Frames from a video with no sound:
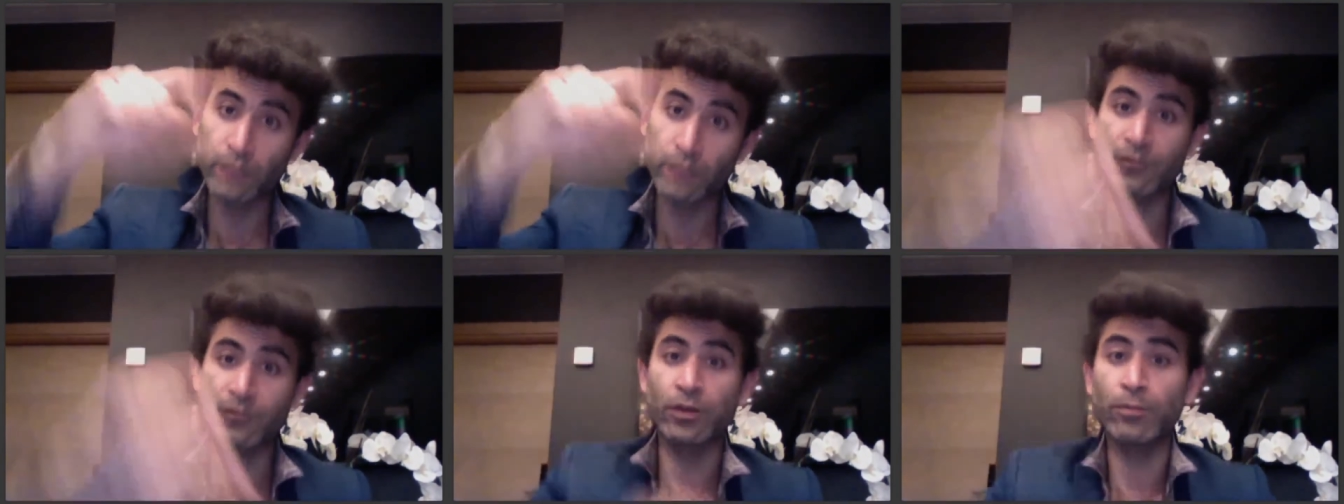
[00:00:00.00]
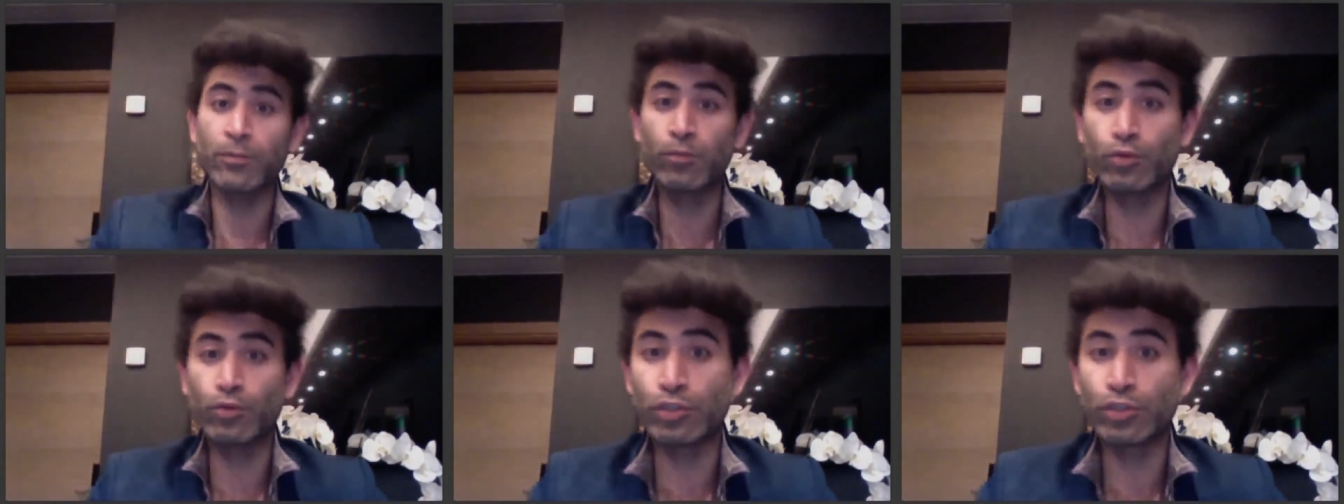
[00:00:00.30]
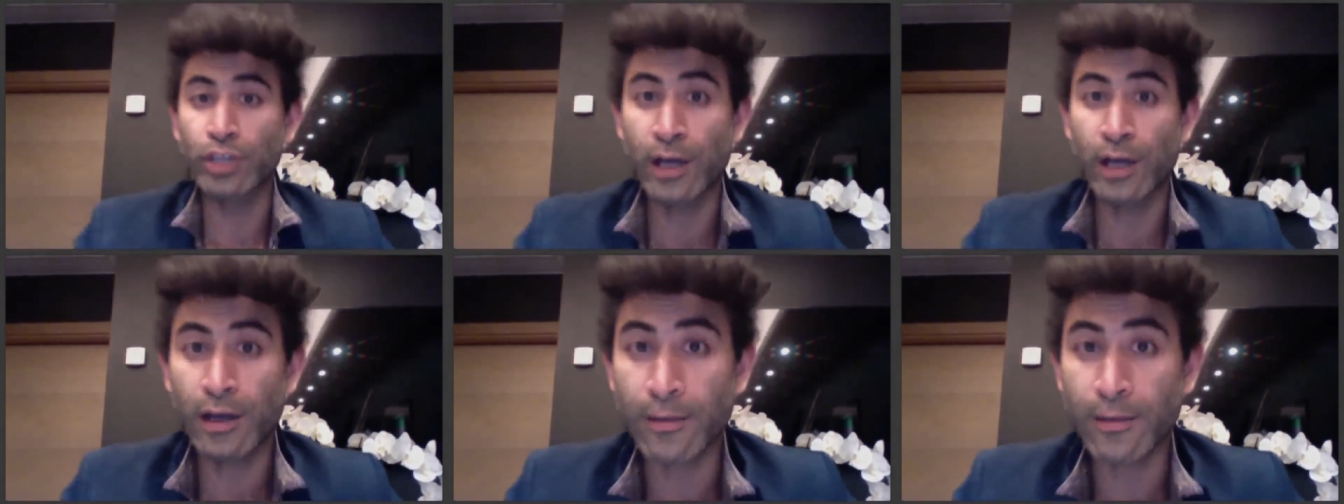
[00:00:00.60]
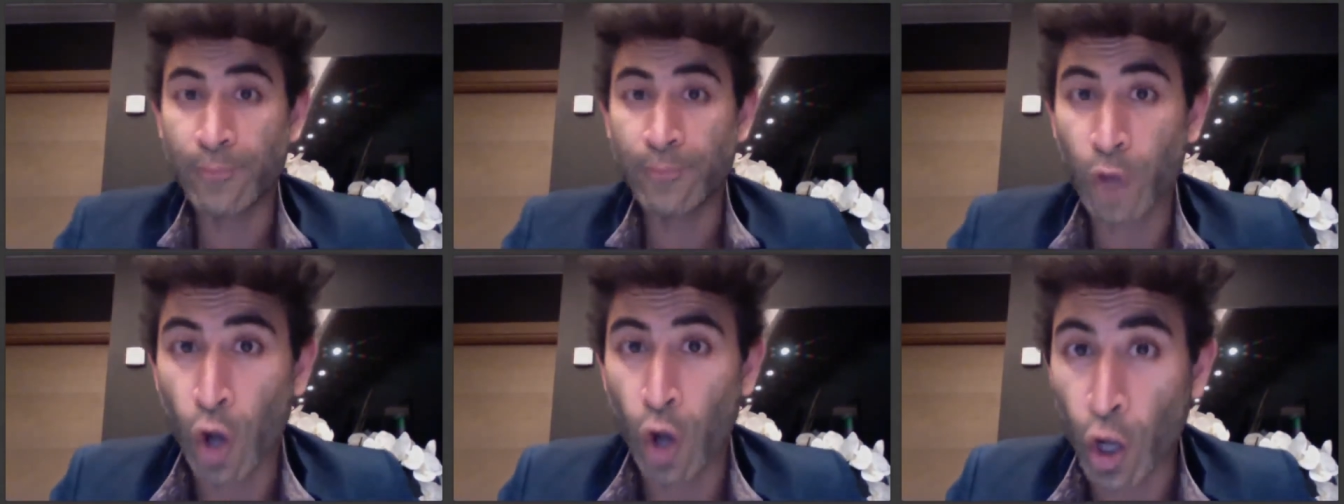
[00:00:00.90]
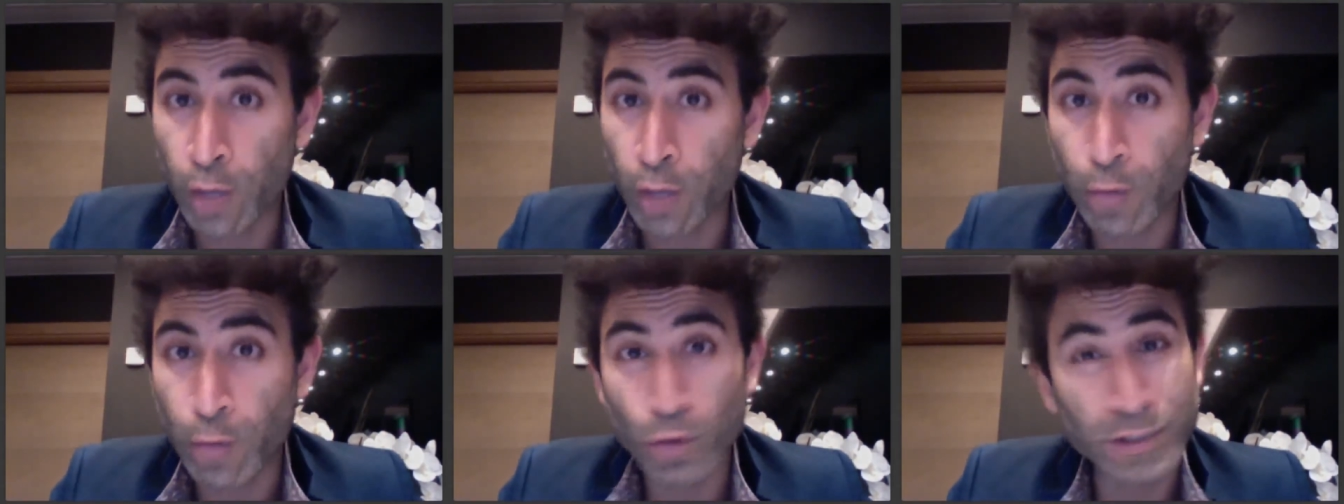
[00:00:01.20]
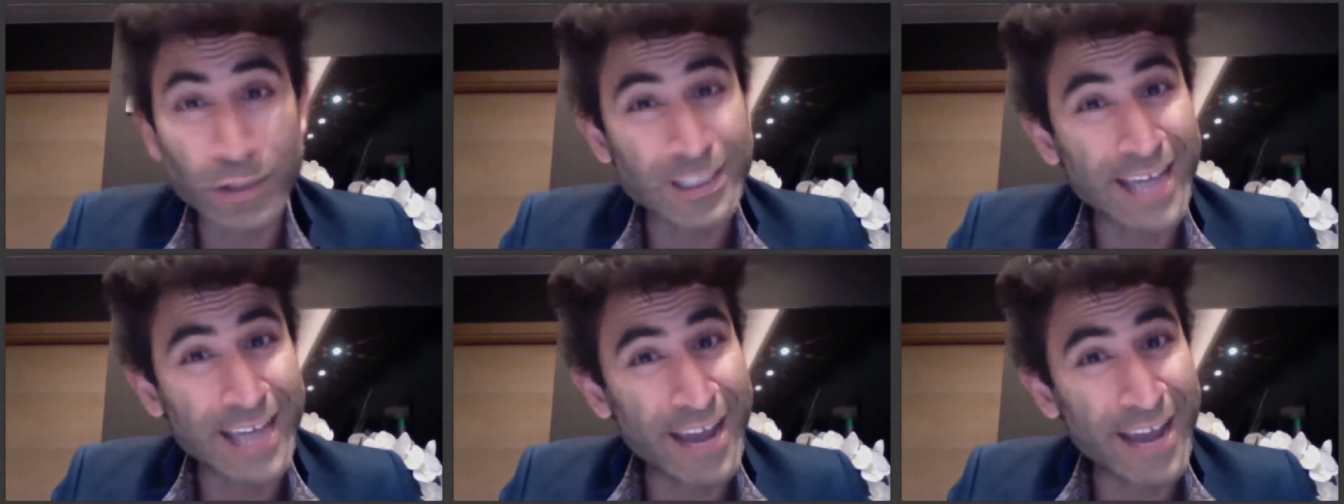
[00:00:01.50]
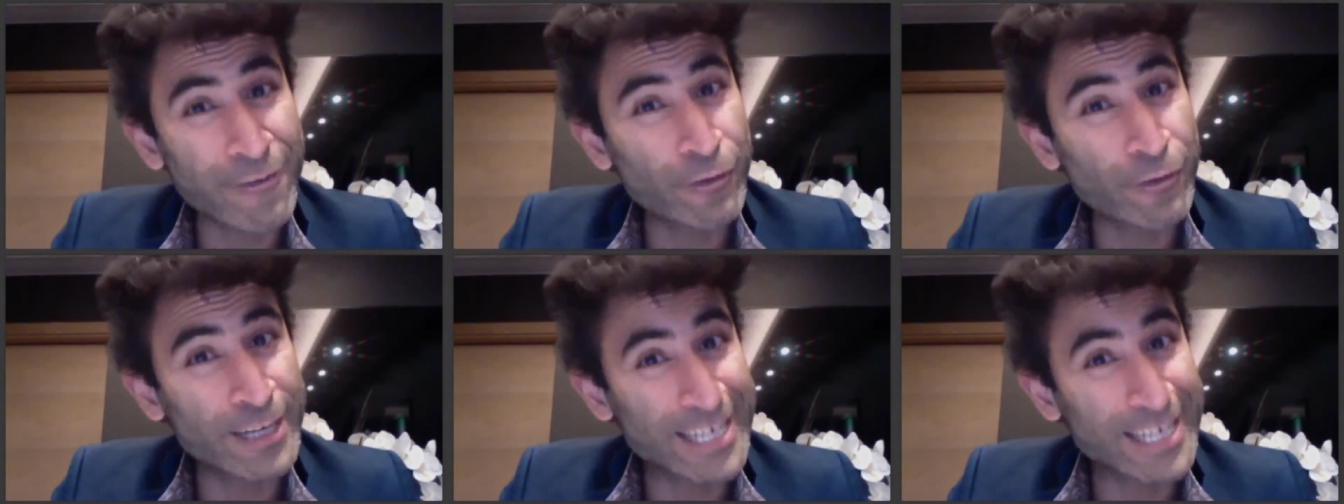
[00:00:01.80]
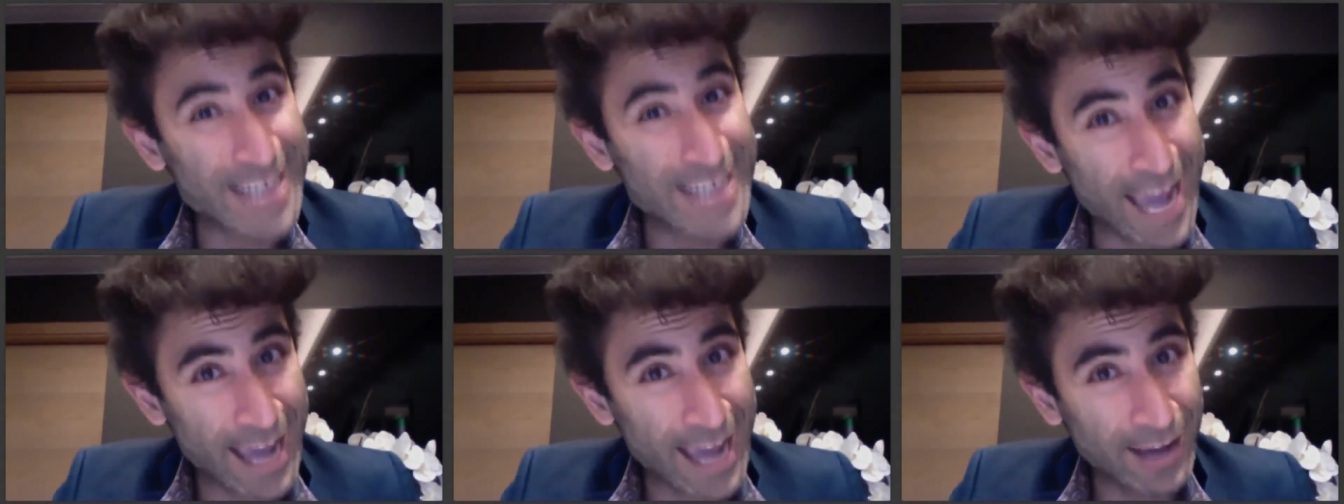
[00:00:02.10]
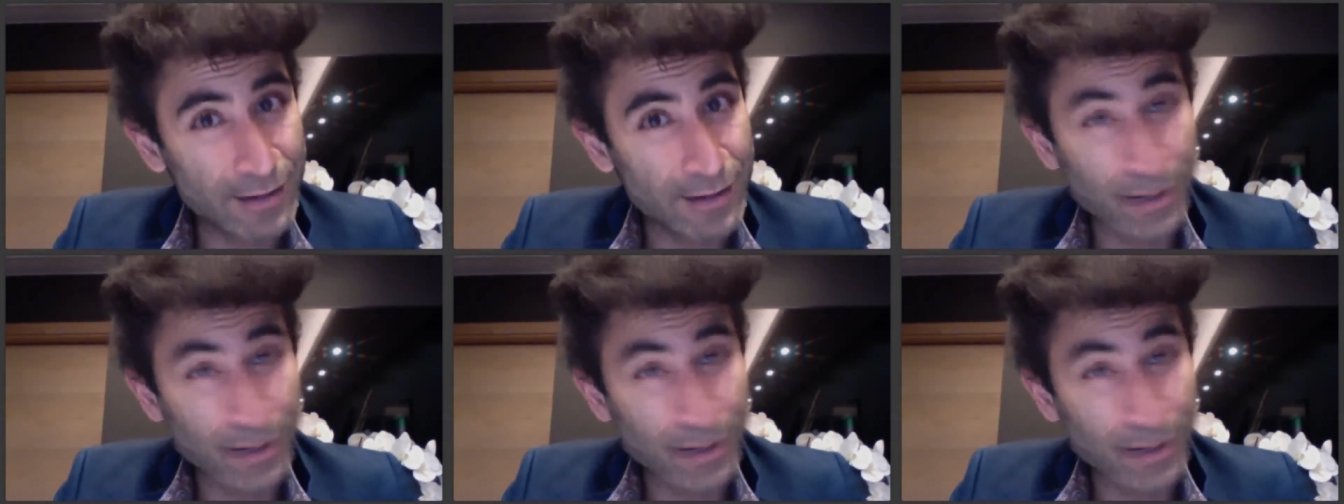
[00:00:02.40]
of kombucha almost every day.